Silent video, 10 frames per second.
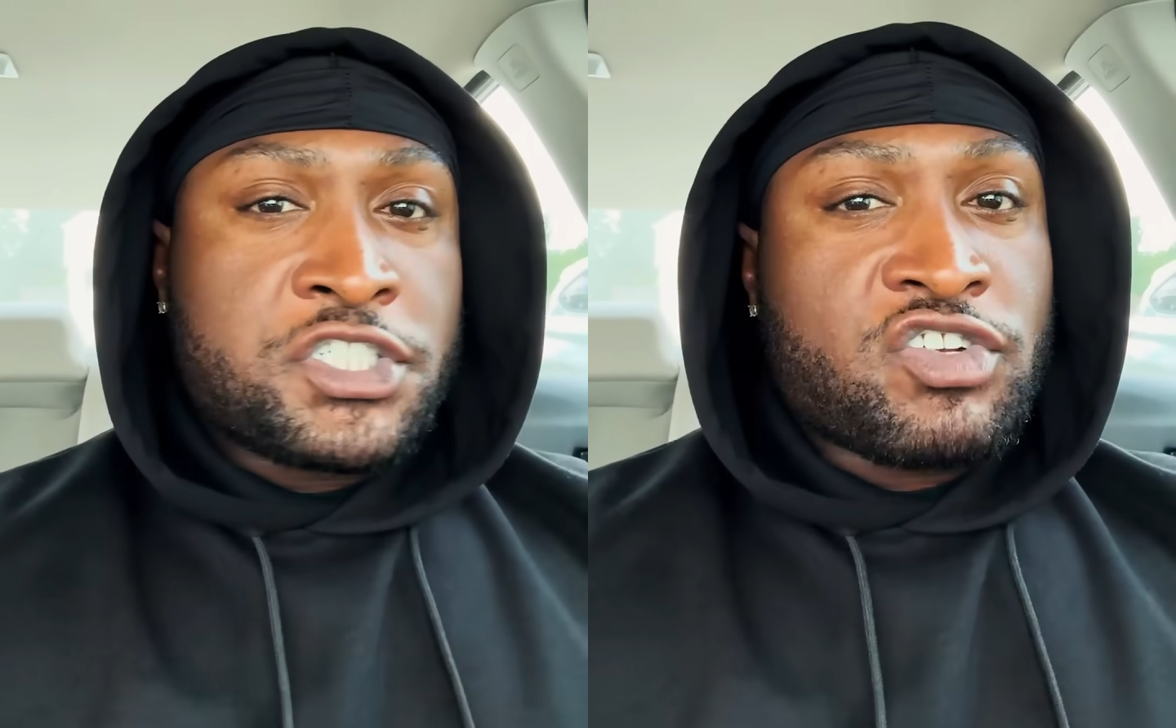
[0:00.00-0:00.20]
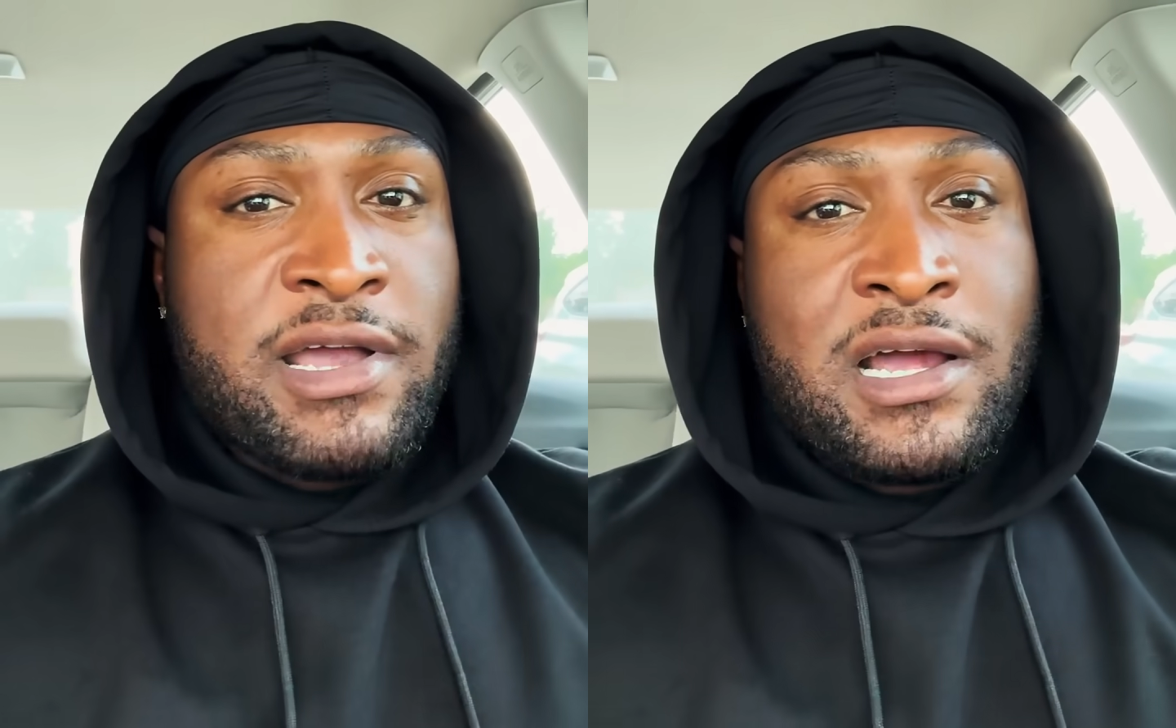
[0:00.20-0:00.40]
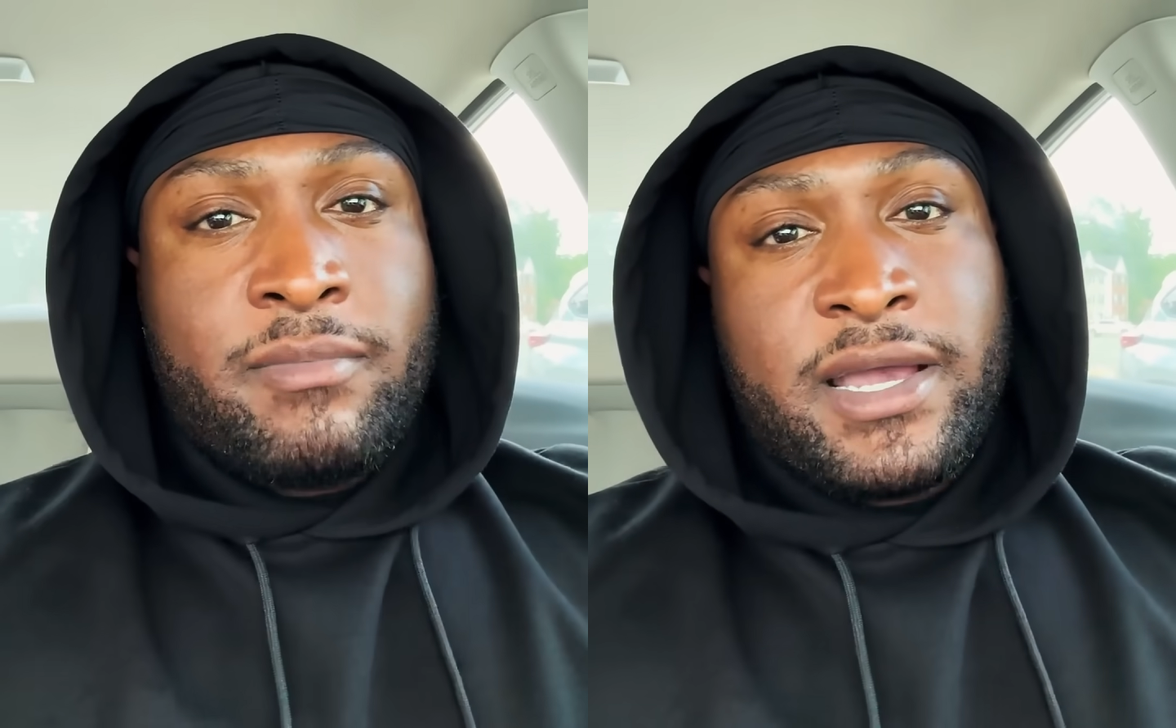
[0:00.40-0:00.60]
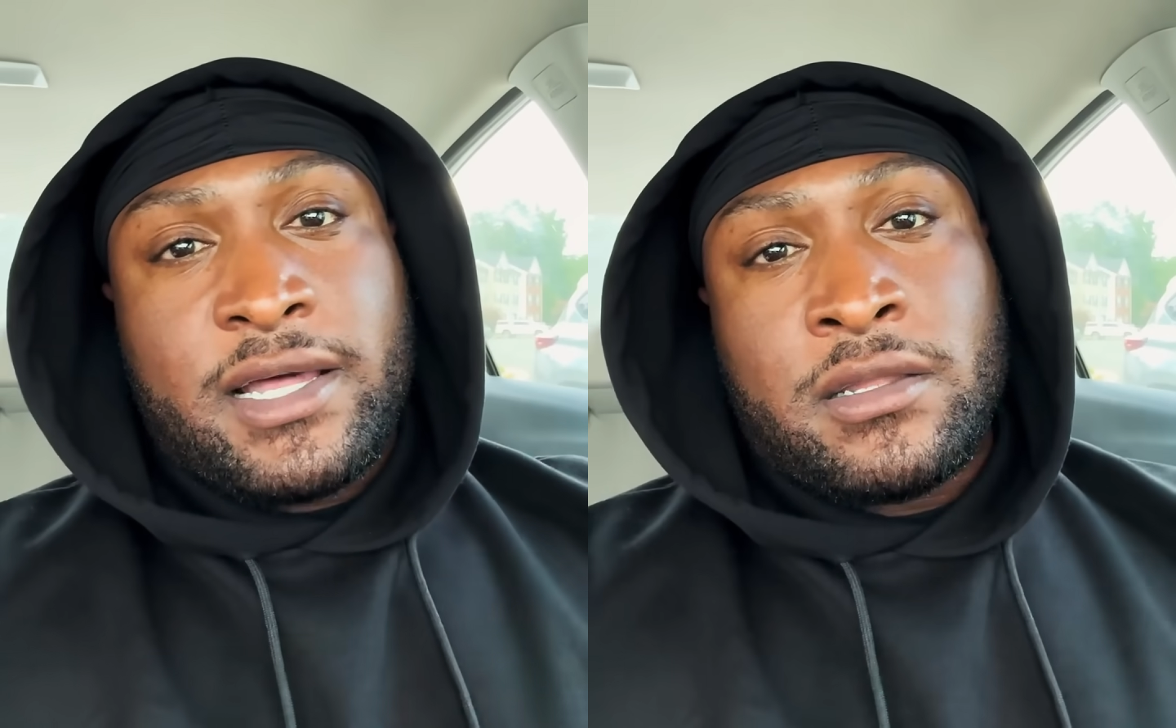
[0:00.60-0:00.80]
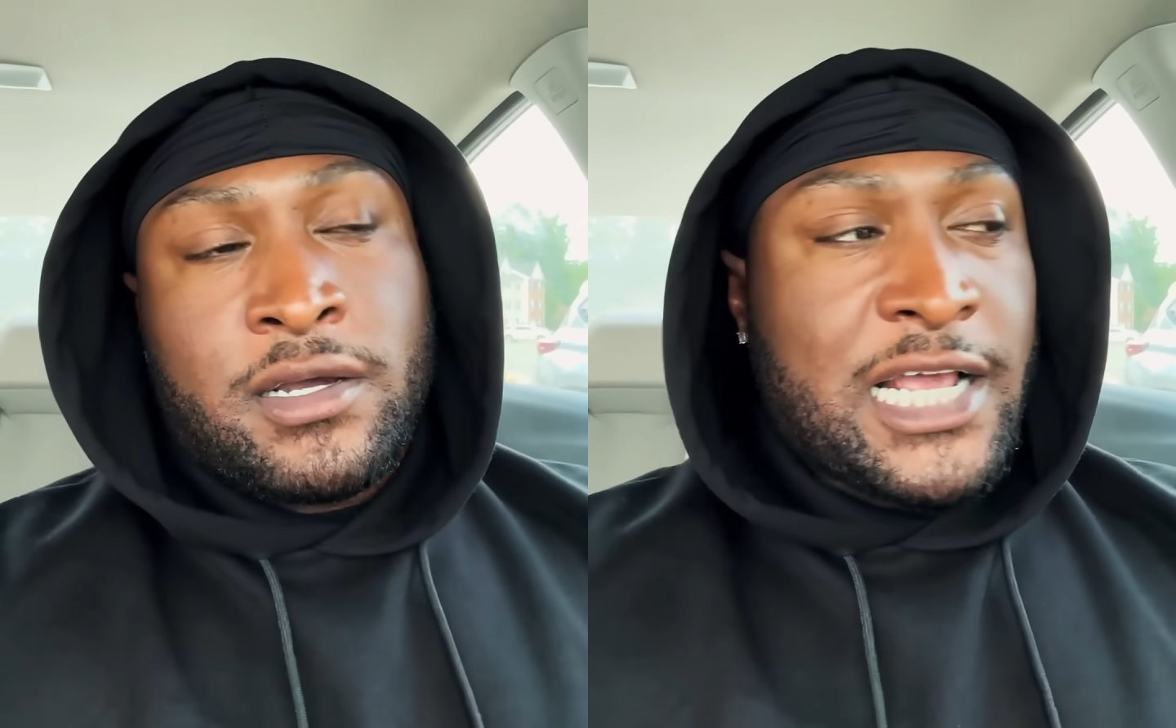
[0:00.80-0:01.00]
Straight up,
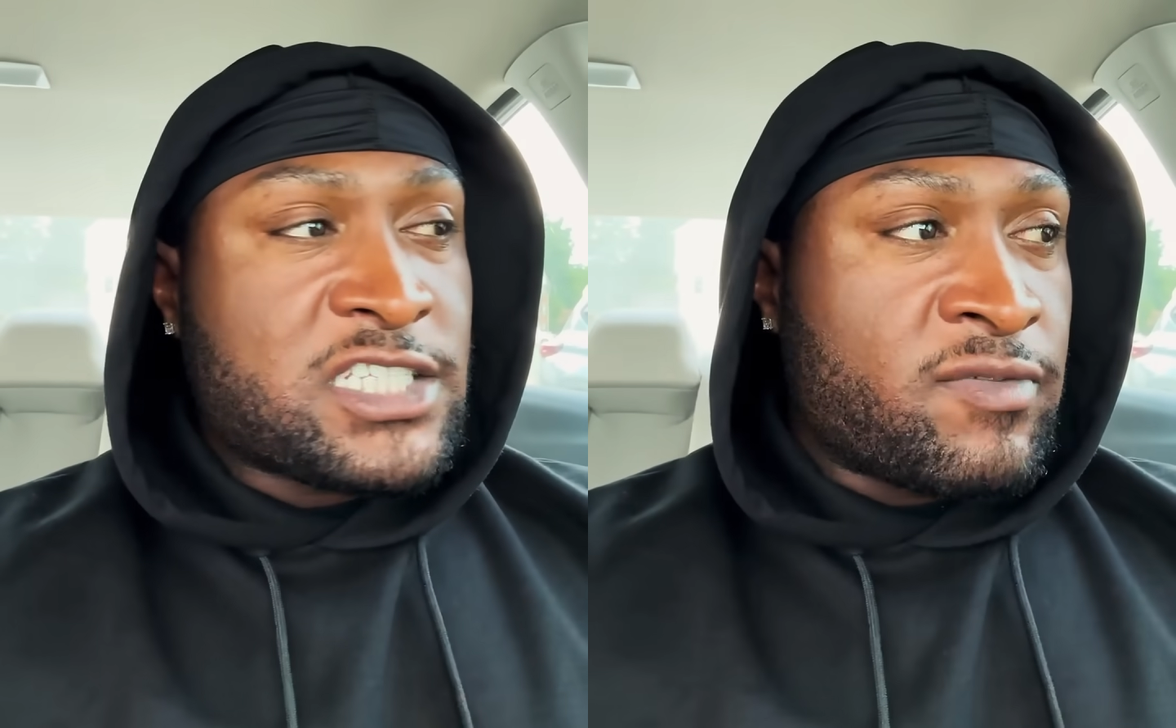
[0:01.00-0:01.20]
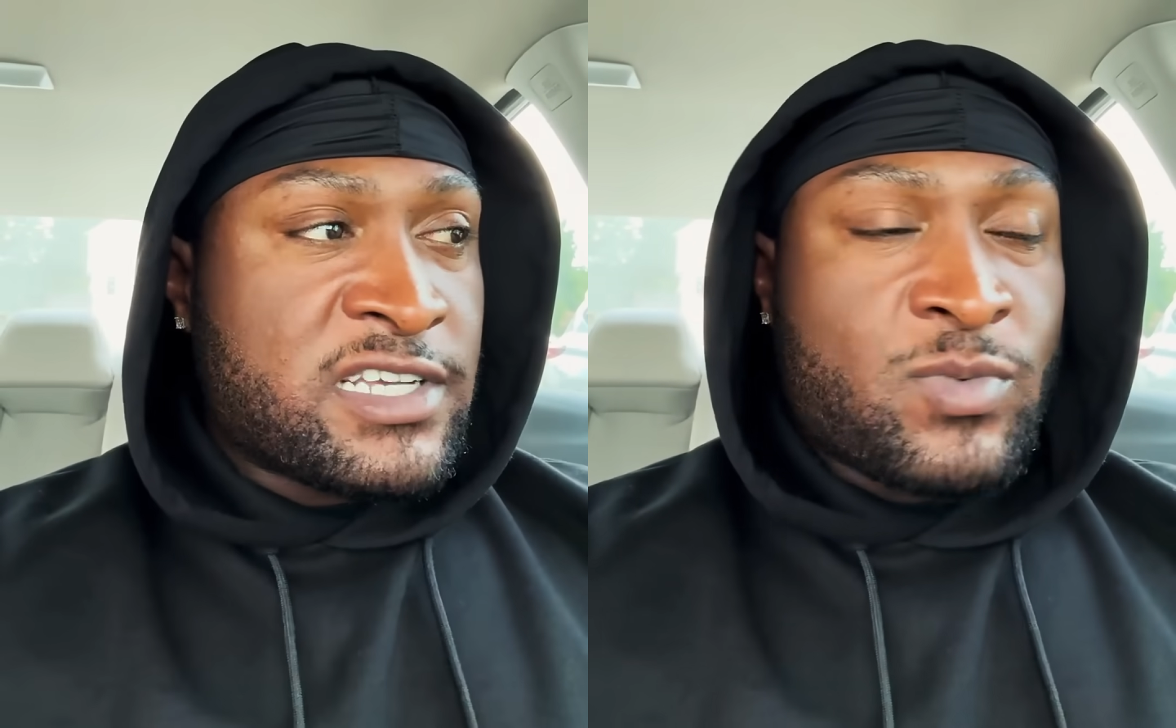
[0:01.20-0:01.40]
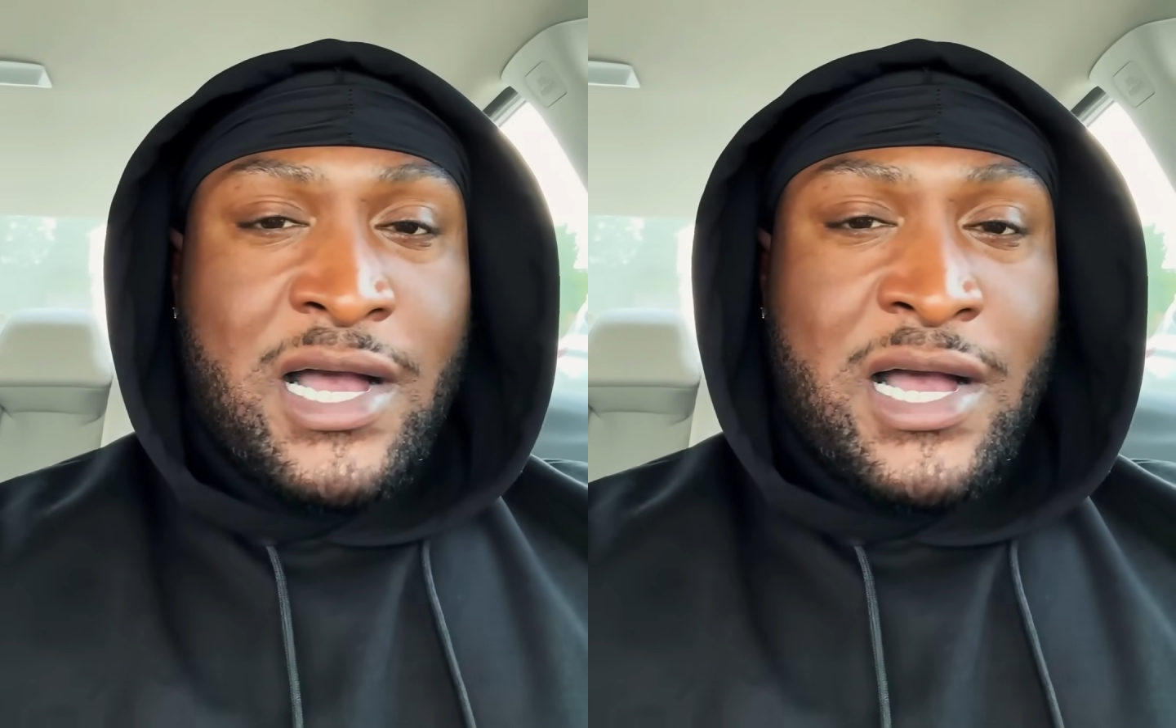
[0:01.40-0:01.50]
man, look, that's the reason why